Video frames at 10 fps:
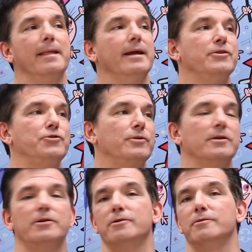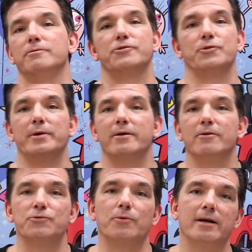is you can do
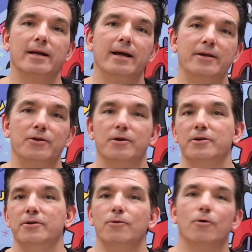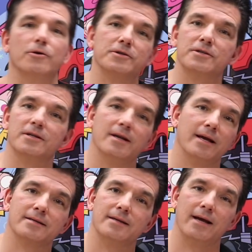superheroes one day, you can do horses the
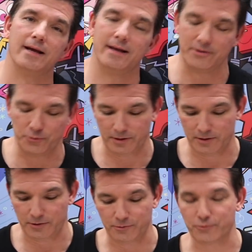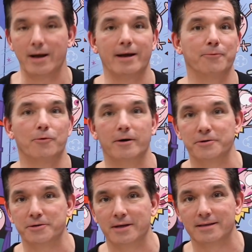next day, you can do dragon
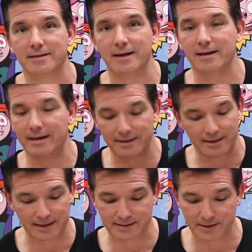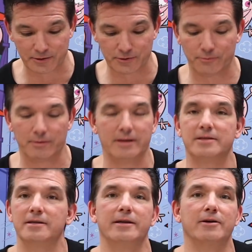warriors the next day, and then the next day you can do really
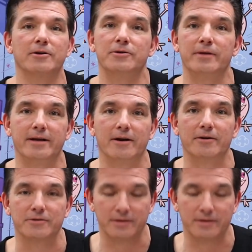silly cartoony characters.